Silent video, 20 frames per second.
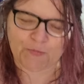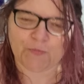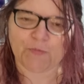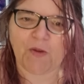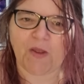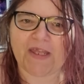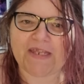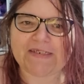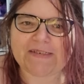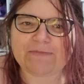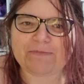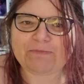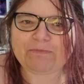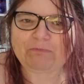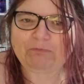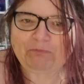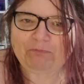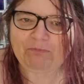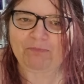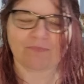Right,
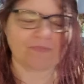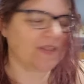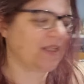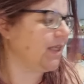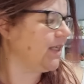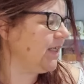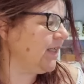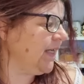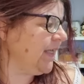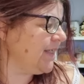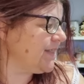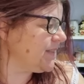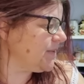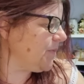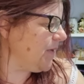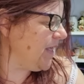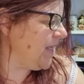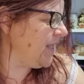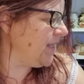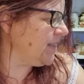next
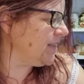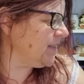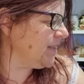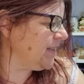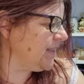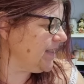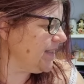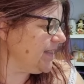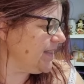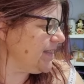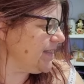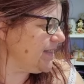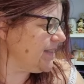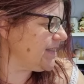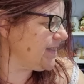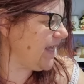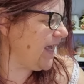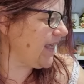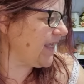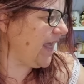one
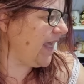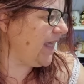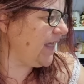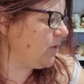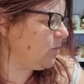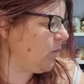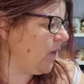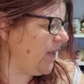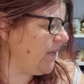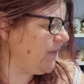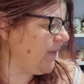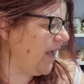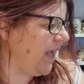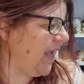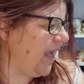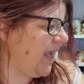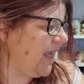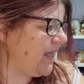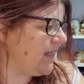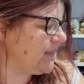is again one that
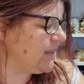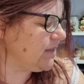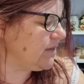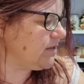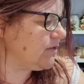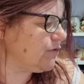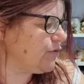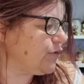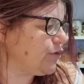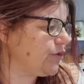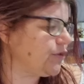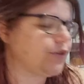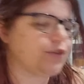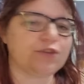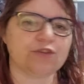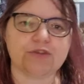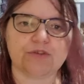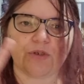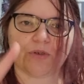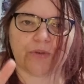had
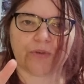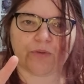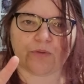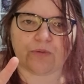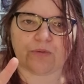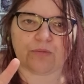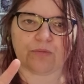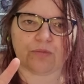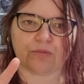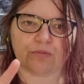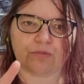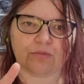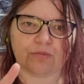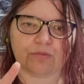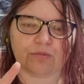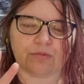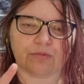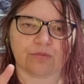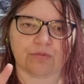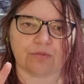two
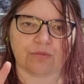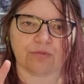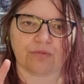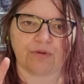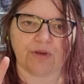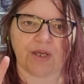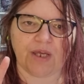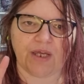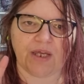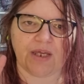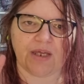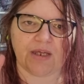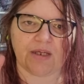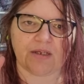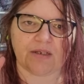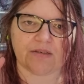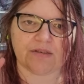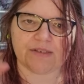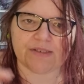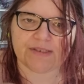
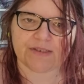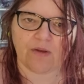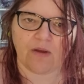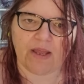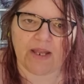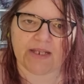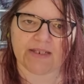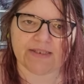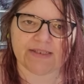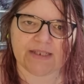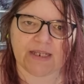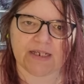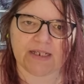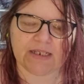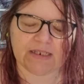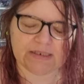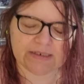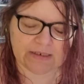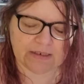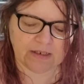designs in
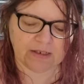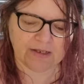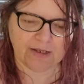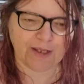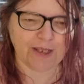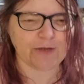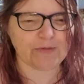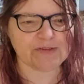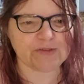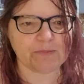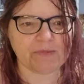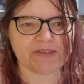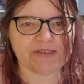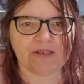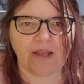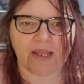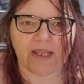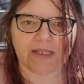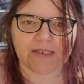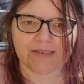it. It was almost
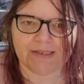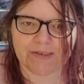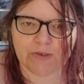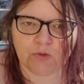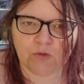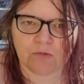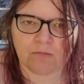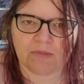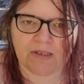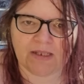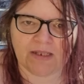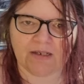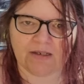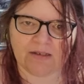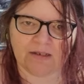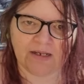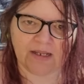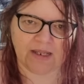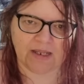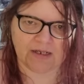like a zoom
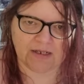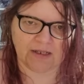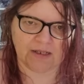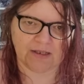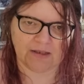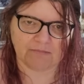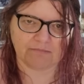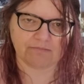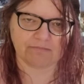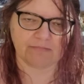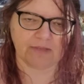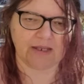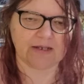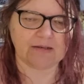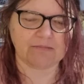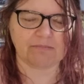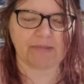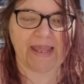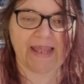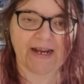in and
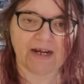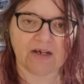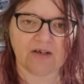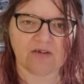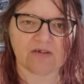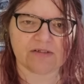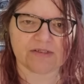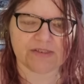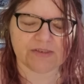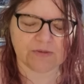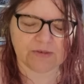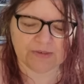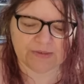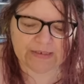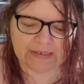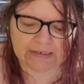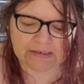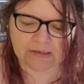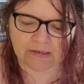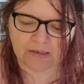a back look sort of
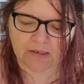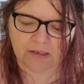thing.